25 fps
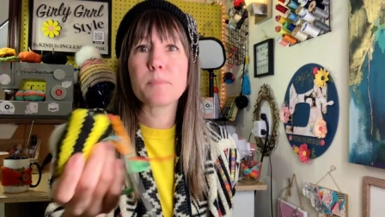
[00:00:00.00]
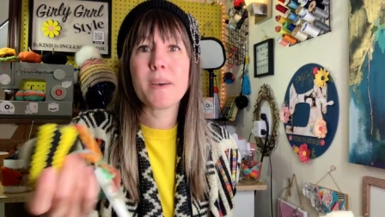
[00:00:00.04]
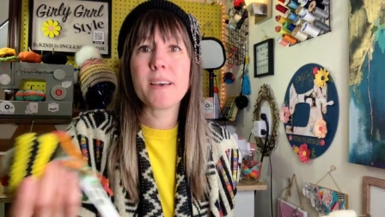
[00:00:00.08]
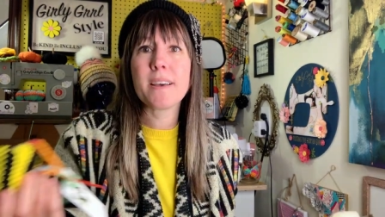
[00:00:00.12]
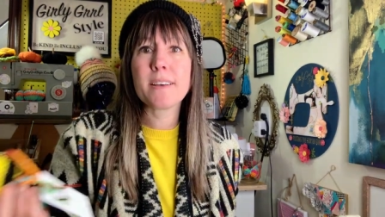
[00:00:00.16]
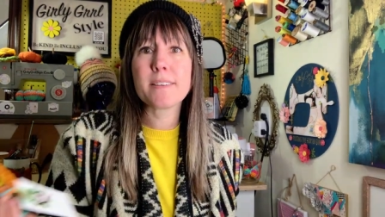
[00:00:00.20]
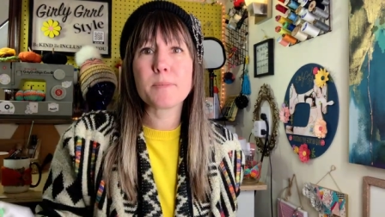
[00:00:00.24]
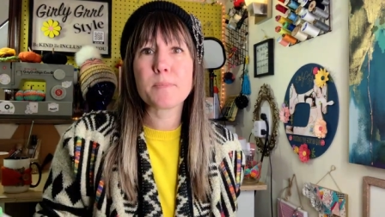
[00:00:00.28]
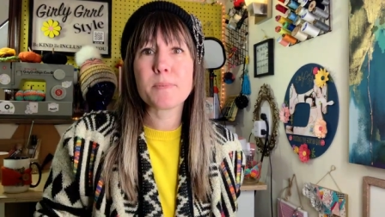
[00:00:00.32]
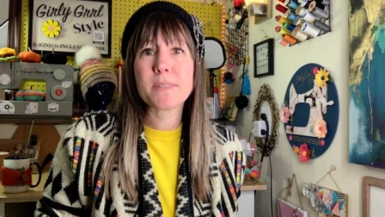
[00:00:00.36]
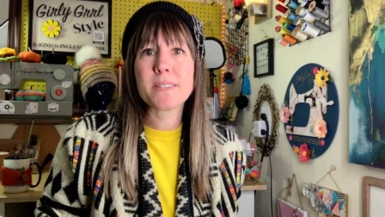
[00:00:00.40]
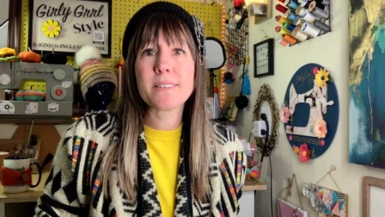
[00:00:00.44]
My
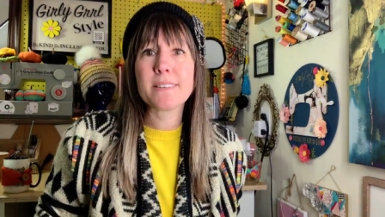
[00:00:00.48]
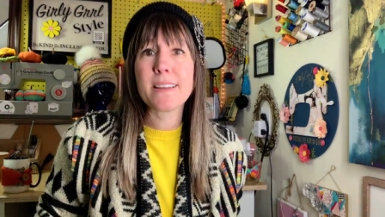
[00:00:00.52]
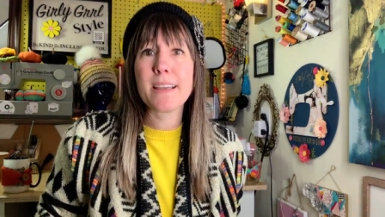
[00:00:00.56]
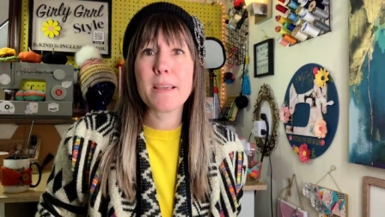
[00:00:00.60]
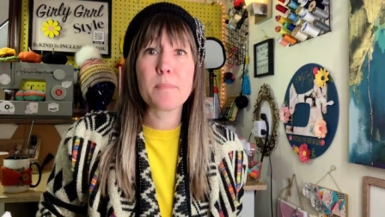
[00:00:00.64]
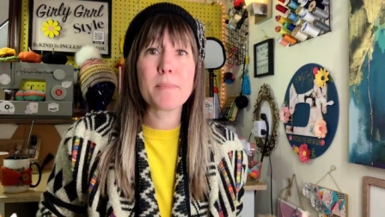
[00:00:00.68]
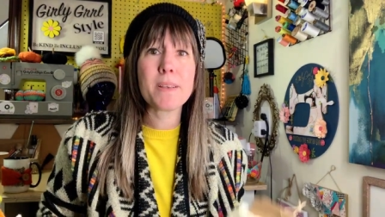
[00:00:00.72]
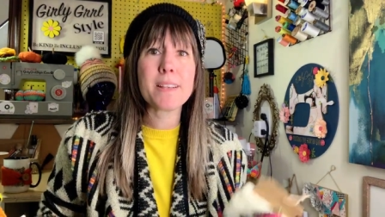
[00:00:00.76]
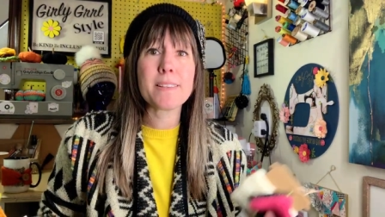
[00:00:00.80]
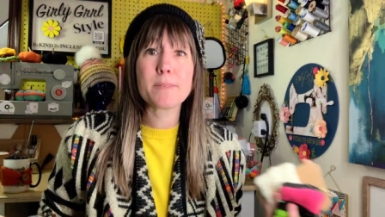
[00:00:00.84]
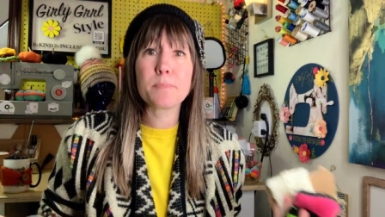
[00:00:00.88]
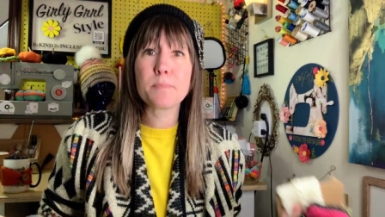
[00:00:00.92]
husband's
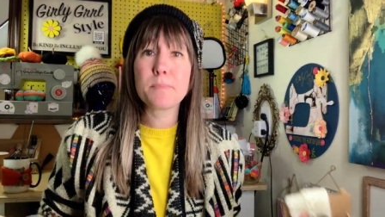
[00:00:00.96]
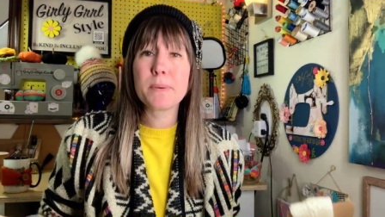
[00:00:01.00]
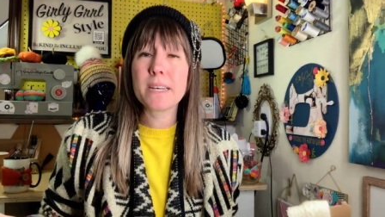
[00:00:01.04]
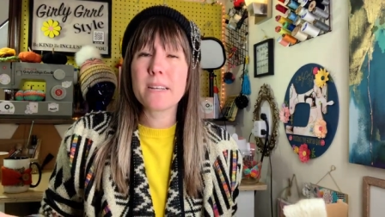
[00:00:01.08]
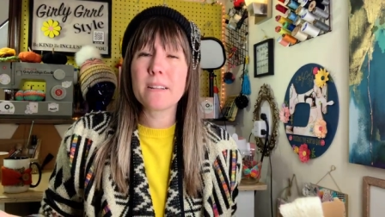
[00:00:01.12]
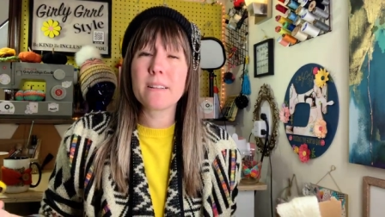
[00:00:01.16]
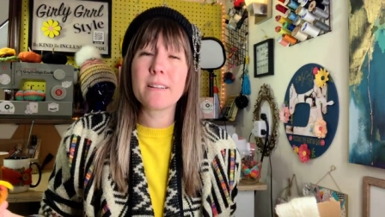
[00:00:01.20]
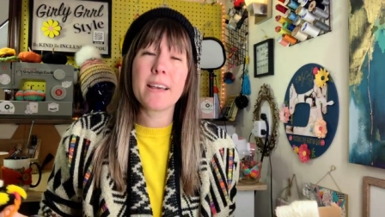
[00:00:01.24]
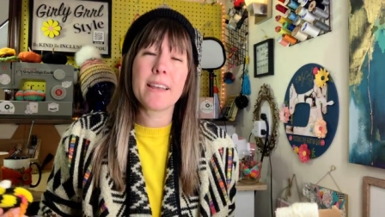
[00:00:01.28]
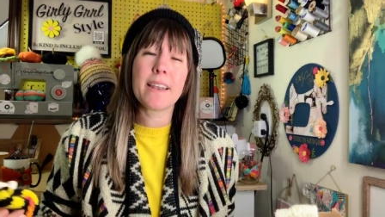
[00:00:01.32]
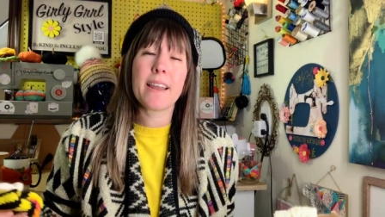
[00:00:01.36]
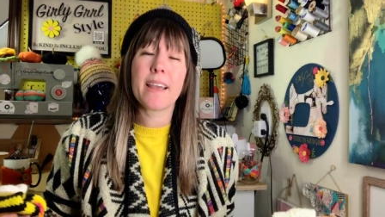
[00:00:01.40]
name is
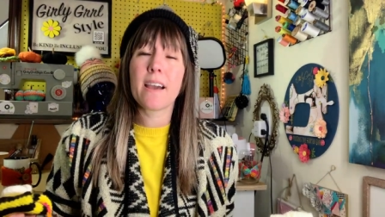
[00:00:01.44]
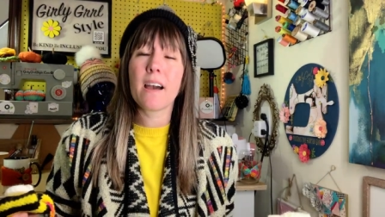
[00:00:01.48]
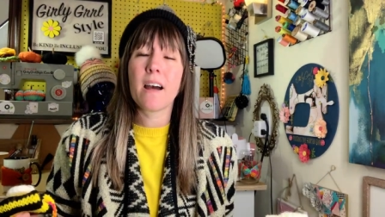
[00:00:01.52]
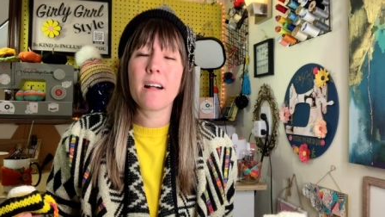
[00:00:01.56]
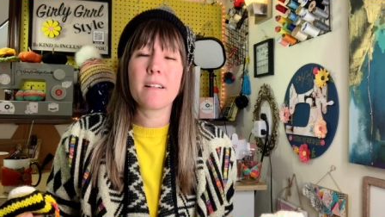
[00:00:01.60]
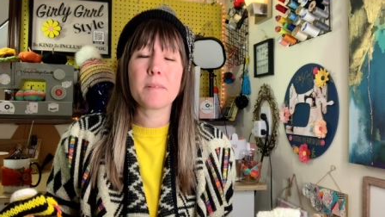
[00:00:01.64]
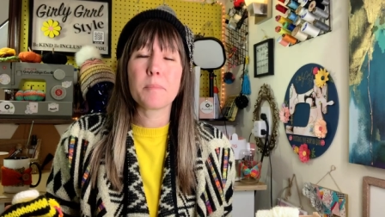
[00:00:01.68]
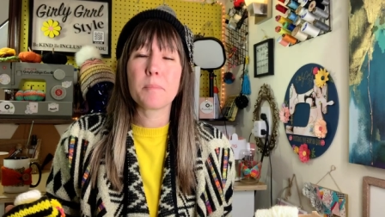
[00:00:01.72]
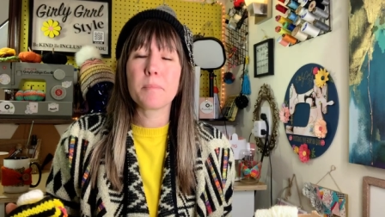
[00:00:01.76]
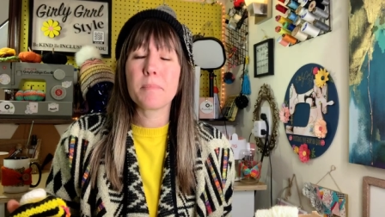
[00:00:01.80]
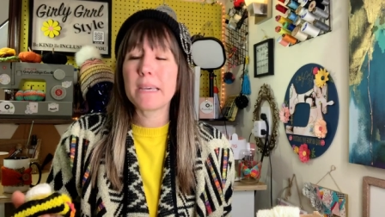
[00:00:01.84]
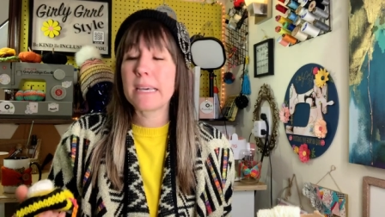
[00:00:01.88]
Bill and I
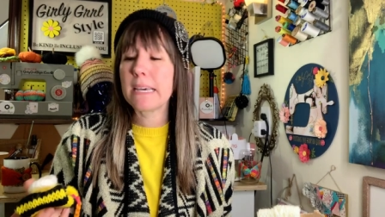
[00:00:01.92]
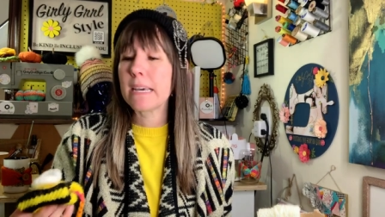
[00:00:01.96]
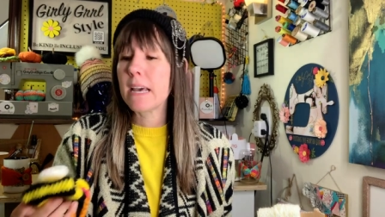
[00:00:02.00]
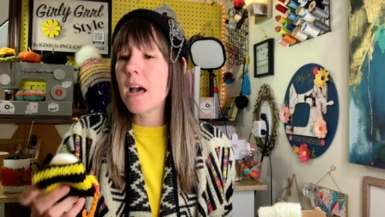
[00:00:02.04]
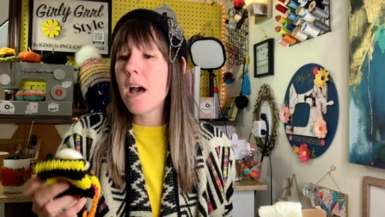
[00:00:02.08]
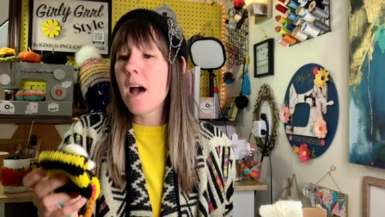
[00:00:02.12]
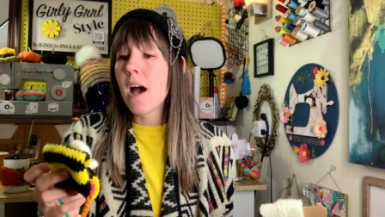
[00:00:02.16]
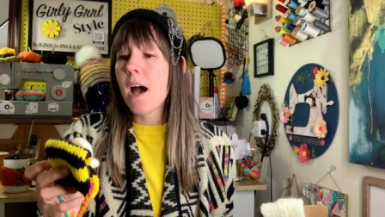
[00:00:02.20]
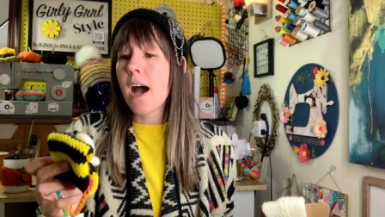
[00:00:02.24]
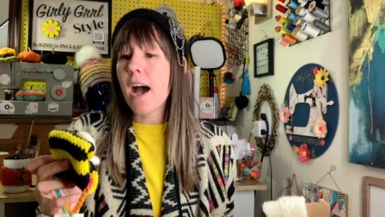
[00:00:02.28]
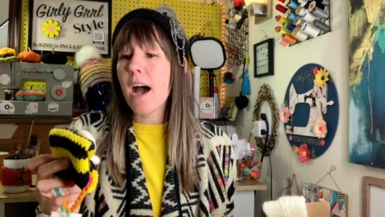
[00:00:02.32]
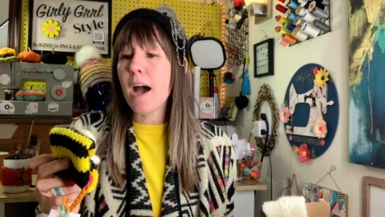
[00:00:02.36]
call him Bee.
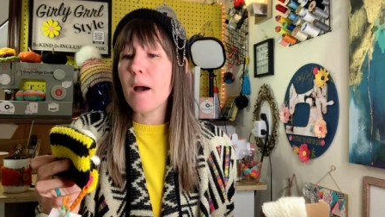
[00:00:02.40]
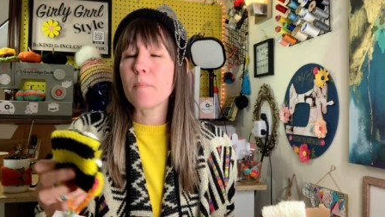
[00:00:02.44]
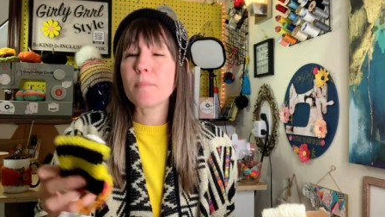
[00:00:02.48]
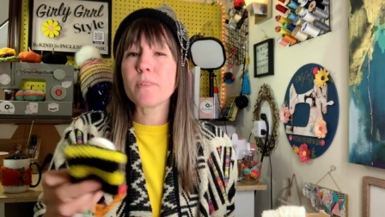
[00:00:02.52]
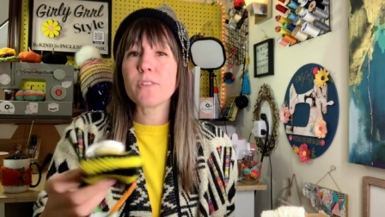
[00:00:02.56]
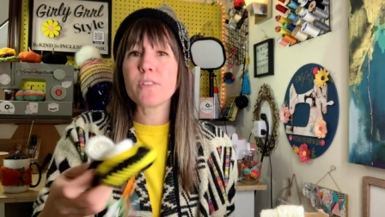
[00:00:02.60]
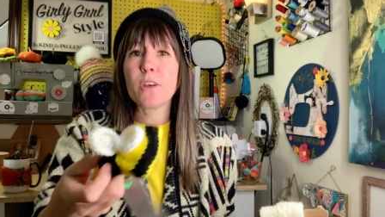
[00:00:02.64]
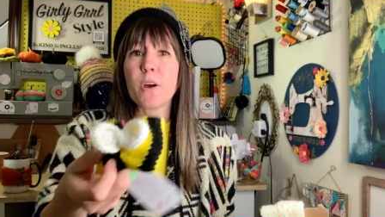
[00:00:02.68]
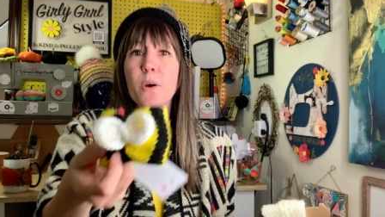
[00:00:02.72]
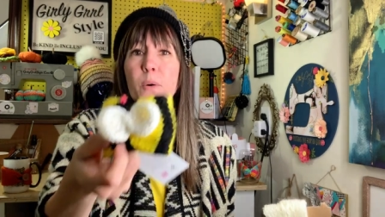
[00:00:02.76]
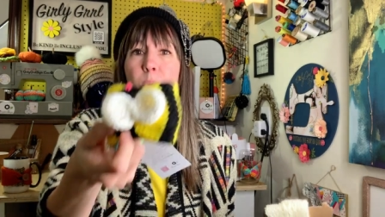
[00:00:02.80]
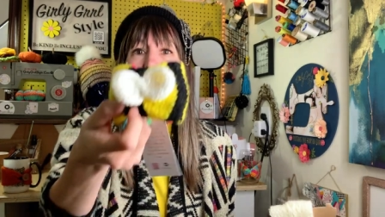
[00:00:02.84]
Um,
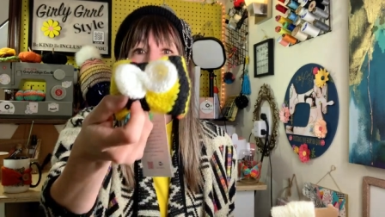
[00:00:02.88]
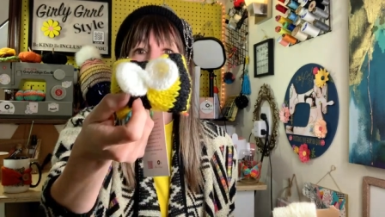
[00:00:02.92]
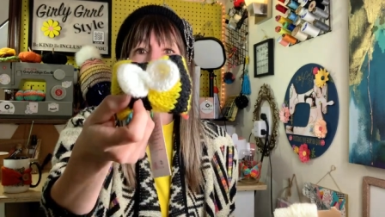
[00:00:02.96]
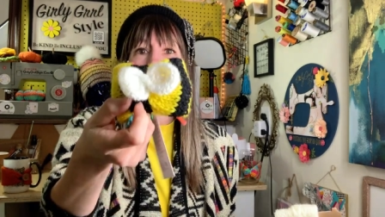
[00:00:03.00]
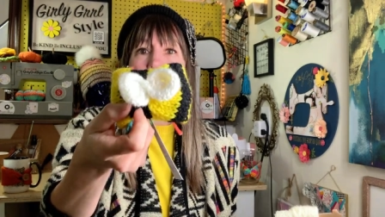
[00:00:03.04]
so we